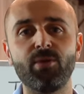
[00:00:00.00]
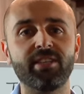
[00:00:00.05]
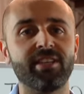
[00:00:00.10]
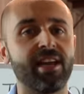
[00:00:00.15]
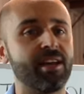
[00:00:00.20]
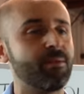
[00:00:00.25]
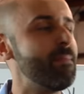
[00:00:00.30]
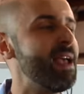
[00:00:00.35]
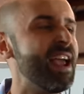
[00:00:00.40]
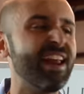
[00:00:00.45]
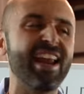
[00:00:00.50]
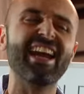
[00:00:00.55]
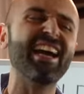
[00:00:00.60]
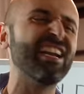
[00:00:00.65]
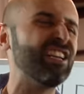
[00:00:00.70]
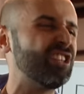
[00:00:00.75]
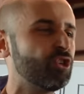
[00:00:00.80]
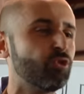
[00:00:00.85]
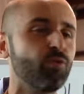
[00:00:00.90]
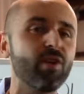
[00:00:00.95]
He's like, man, I
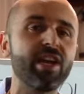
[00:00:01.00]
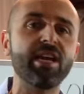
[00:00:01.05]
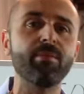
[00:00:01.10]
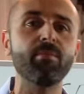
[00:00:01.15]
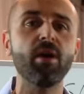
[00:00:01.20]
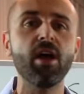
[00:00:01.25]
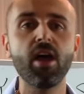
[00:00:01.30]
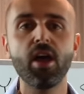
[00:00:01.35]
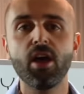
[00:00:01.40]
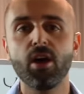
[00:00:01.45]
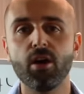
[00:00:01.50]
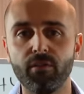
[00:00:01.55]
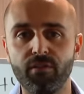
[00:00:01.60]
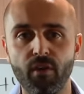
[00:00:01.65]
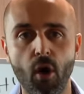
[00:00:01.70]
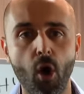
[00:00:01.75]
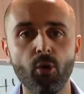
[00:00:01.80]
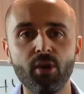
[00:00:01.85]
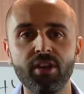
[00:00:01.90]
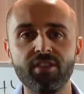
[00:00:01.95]
got a dream
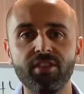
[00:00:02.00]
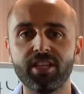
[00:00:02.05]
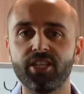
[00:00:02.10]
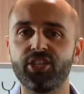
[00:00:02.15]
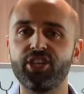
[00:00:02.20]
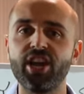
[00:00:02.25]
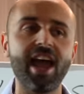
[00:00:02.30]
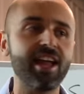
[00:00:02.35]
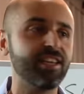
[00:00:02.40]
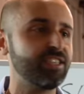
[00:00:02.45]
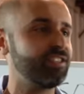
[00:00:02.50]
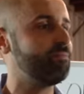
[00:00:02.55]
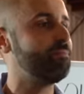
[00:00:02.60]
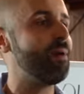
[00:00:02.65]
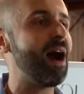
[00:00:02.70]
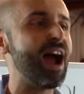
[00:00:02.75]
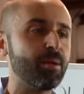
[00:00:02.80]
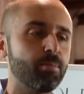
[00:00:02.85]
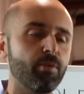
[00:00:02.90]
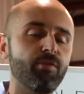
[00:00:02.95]
of owning the Jets, of
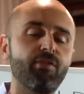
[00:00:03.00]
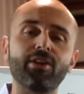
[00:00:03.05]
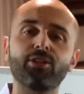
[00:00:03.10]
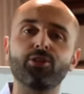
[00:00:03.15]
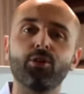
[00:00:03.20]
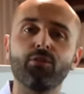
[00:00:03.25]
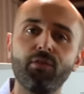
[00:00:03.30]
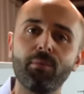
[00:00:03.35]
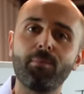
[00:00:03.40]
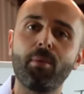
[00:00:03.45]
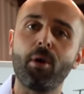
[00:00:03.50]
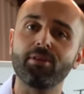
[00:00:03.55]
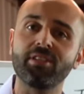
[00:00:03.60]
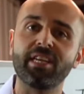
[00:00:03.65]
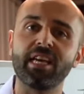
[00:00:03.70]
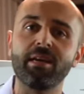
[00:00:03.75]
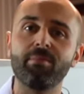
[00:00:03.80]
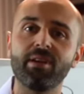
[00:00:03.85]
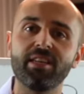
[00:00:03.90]
buying a professional football team.